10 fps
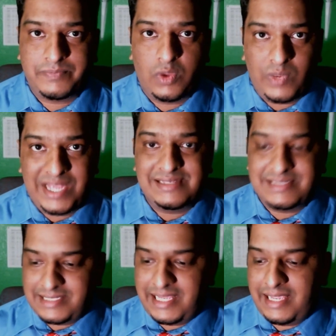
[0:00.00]
we
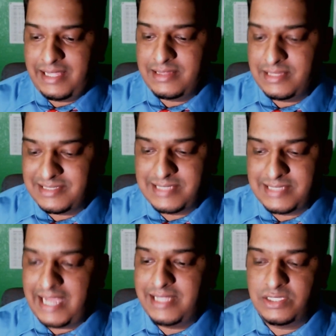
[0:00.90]
see the
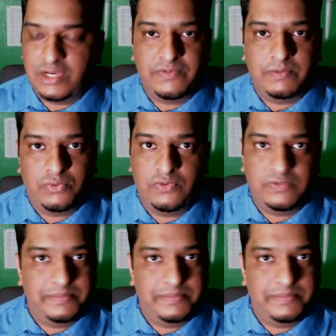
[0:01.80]
signs of improved